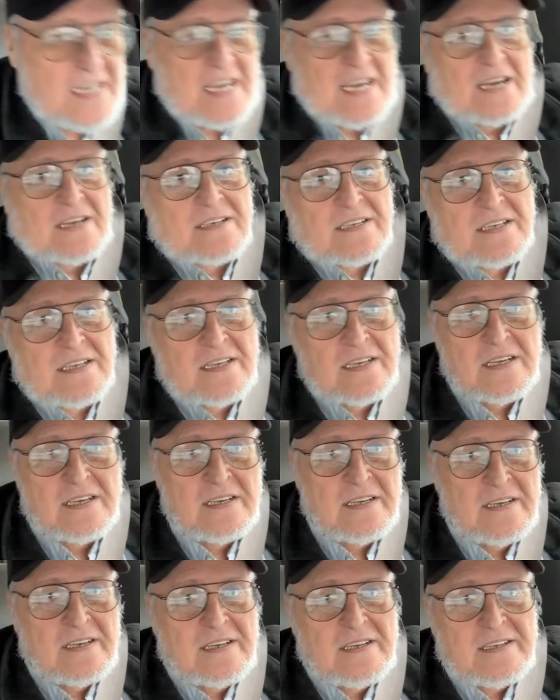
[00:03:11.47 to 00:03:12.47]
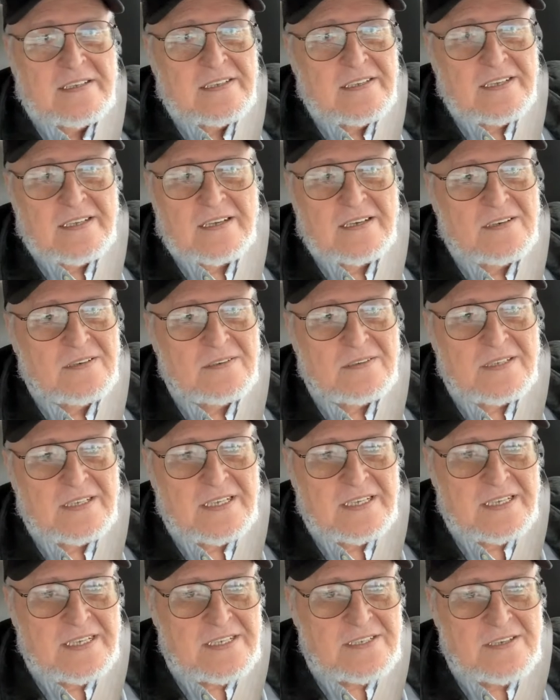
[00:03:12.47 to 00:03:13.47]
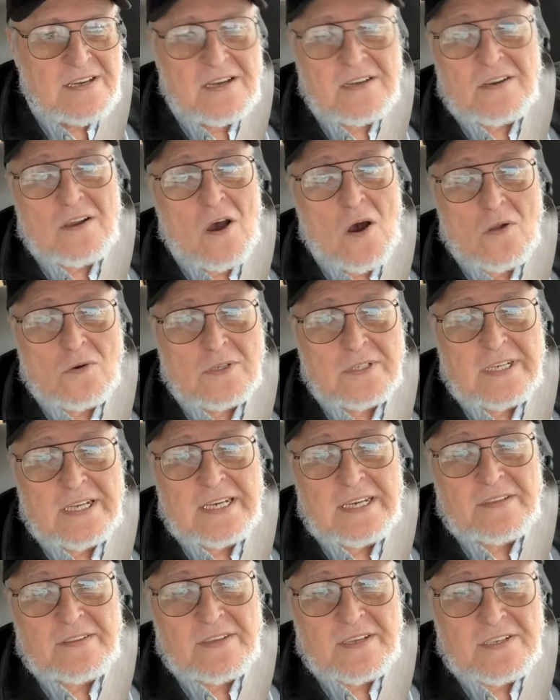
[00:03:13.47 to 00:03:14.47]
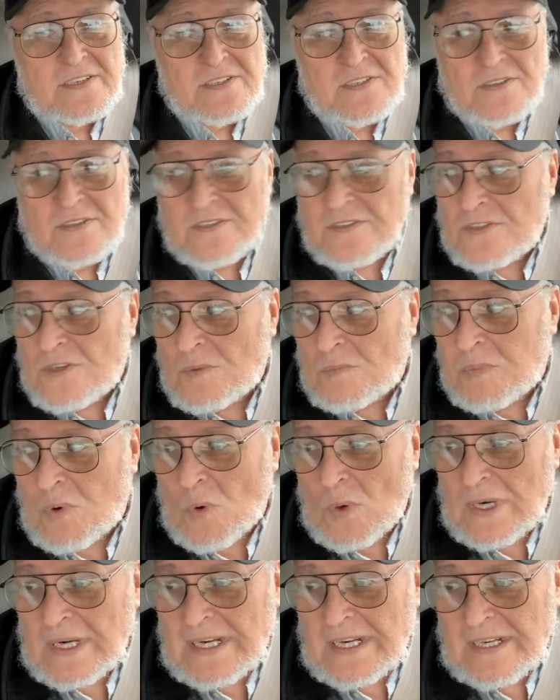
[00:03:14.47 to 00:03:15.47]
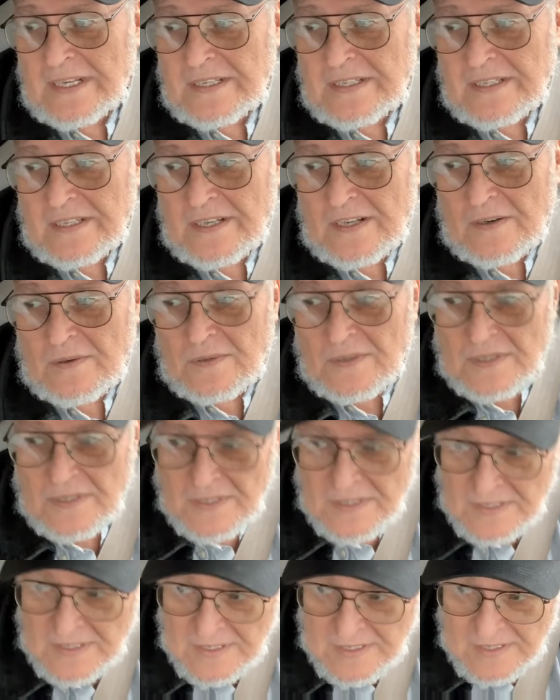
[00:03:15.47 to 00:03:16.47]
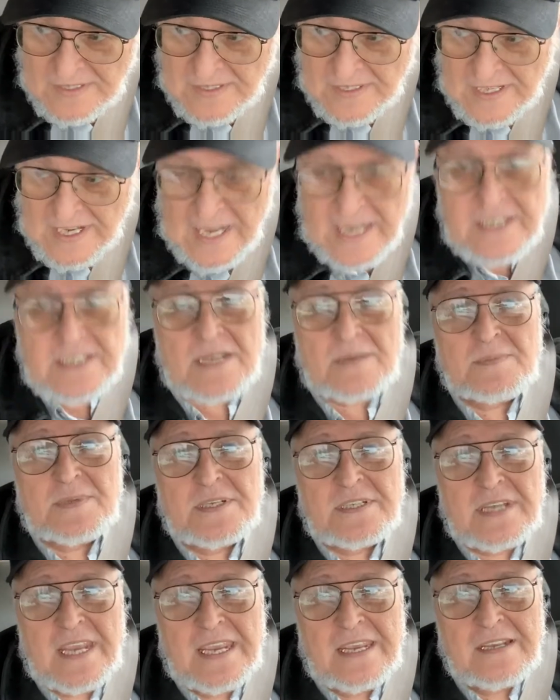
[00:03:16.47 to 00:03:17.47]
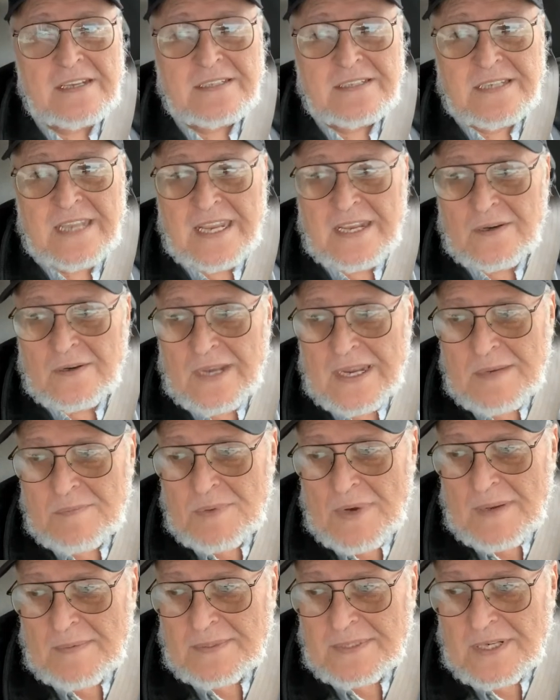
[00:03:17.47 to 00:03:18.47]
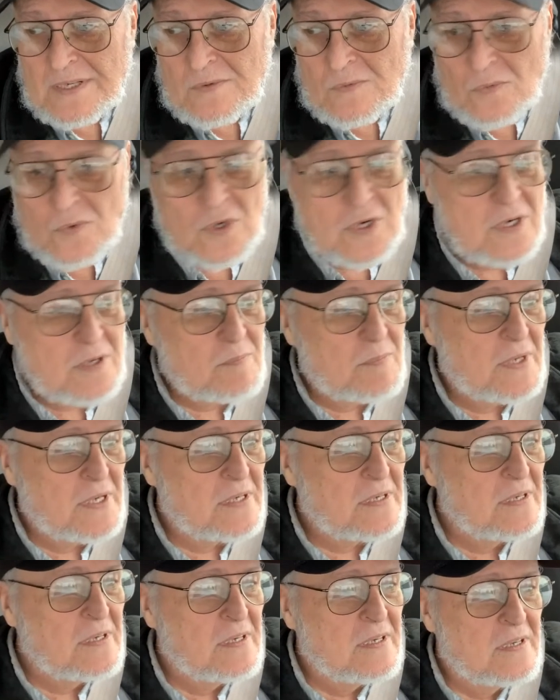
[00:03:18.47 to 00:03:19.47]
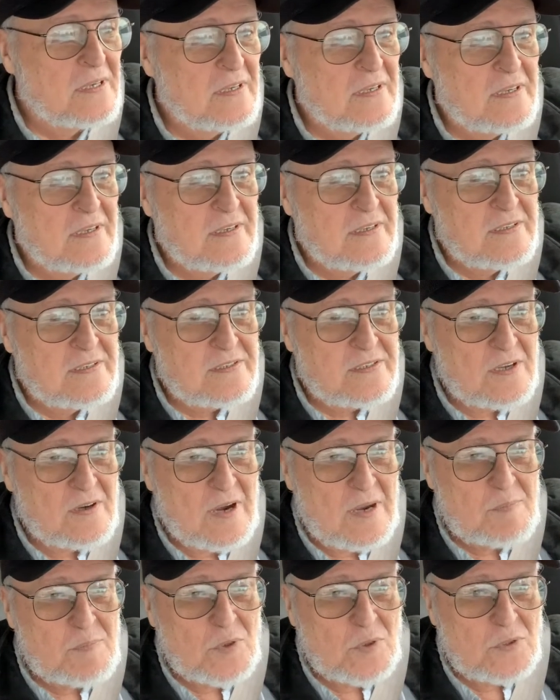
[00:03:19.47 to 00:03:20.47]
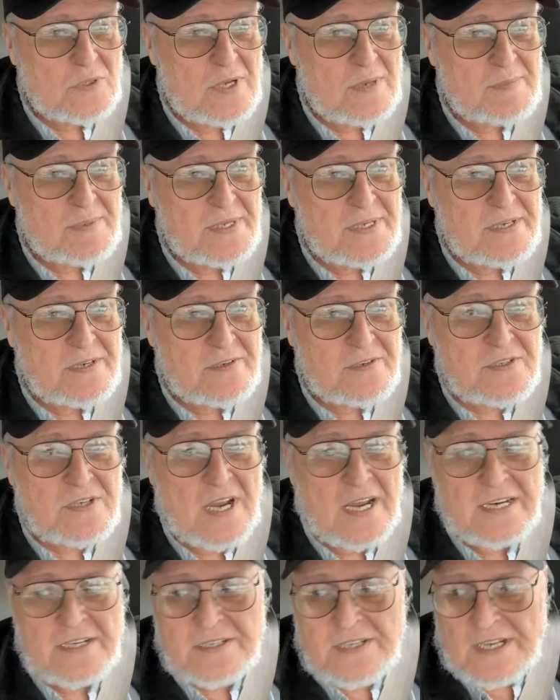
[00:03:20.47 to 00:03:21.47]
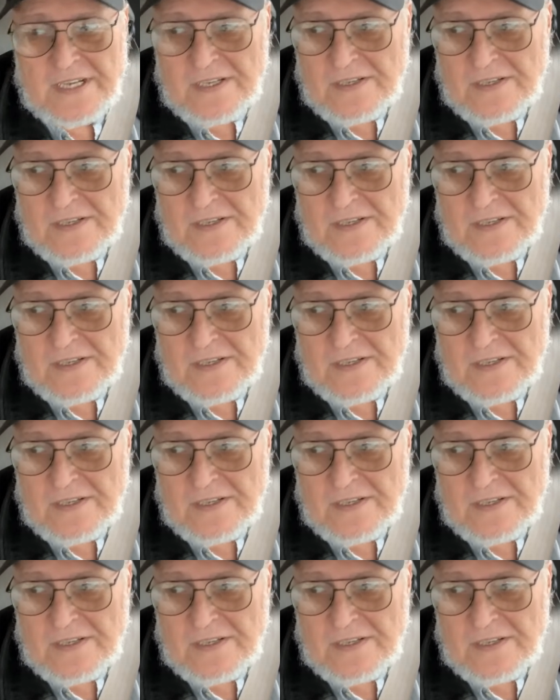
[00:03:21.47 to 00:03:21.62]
out. You know, and he's not hauling anything, so there's no point in it, you know. Except his tailgate probably didn't work, but so I pulled up in here as tight as I